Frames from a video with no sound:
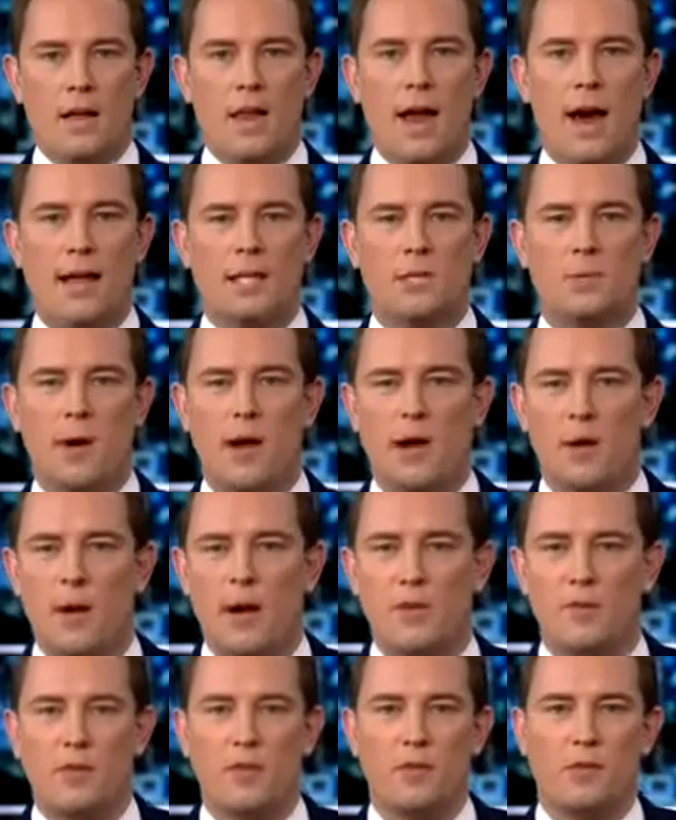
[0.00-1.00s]
Now let's break
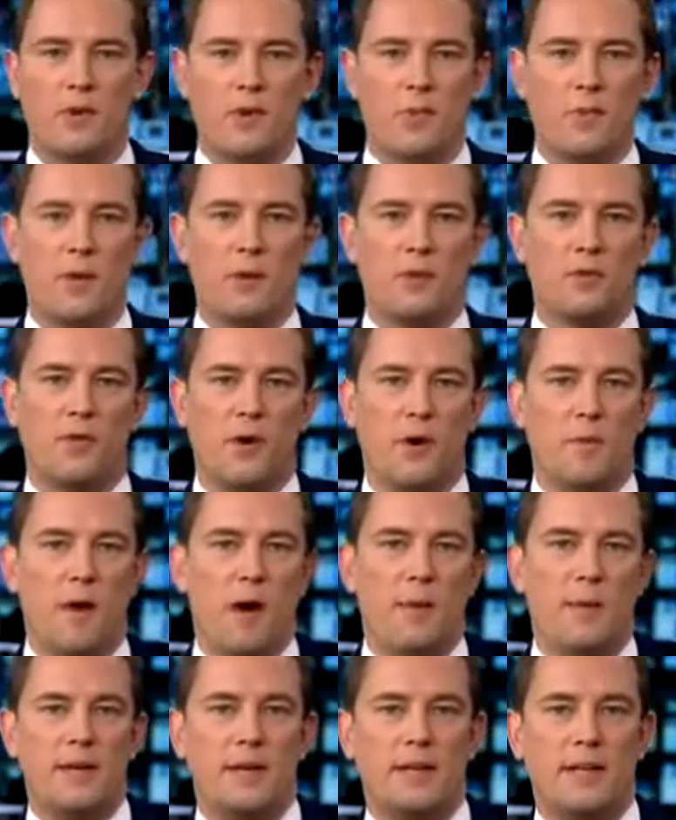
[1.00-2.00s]
away from the football for a
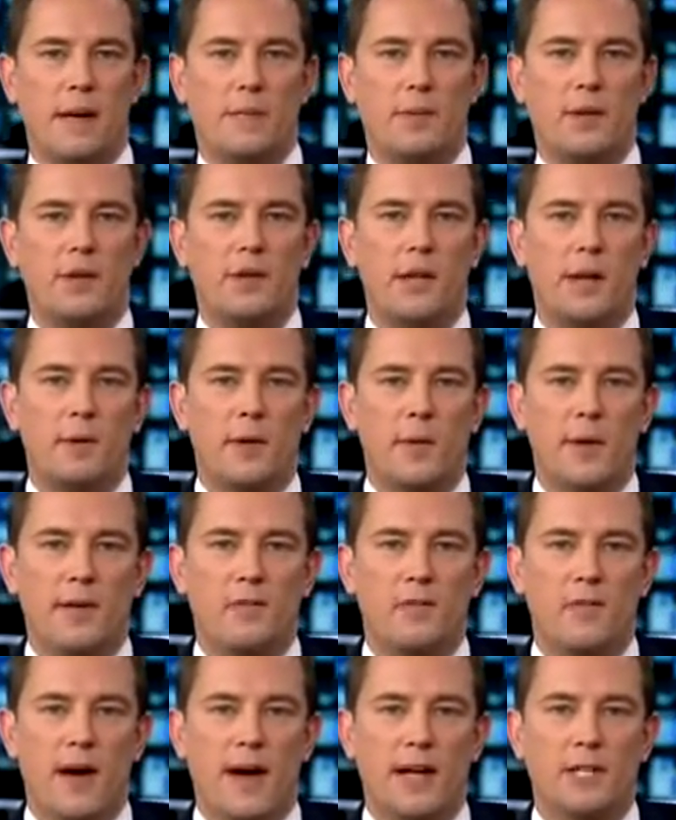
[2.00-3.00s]
moment.
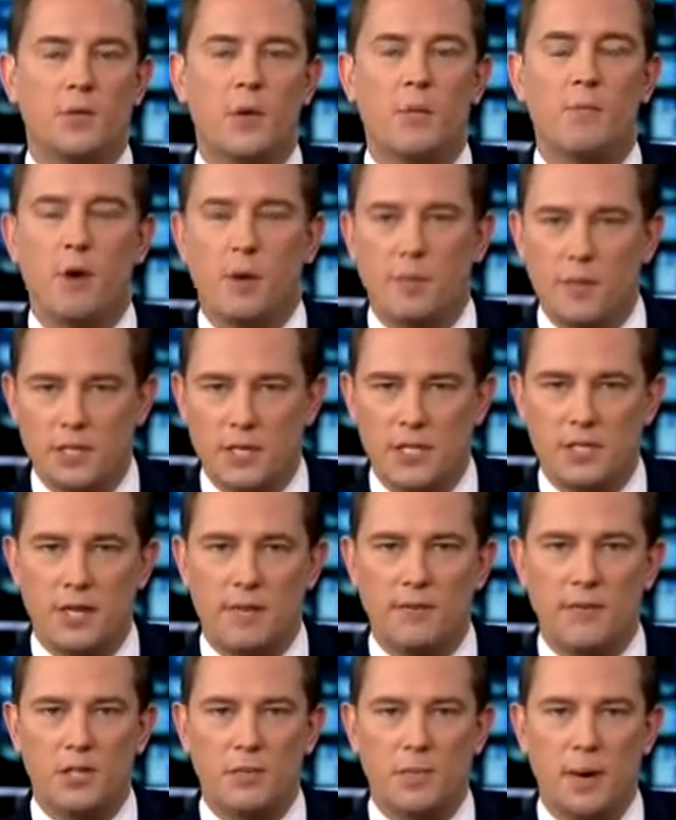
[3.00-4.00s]
WWE fans, we promise you
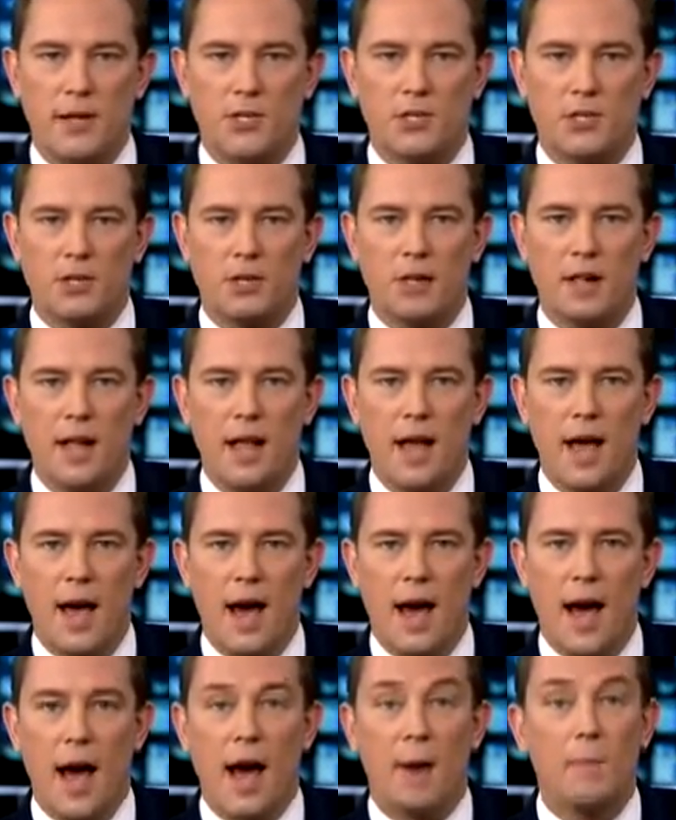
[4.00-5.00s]
something special,
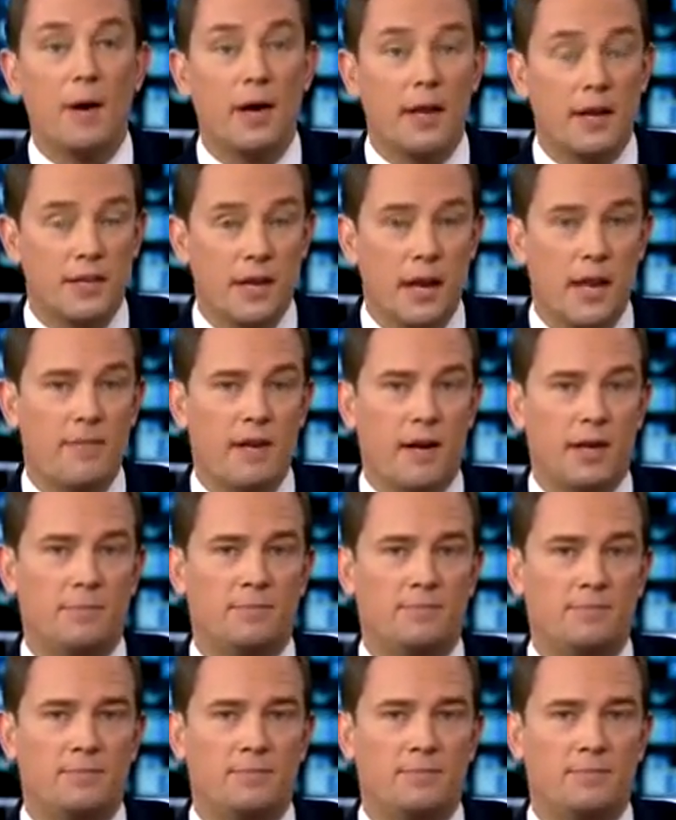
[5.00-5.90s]
and we're going to deliver.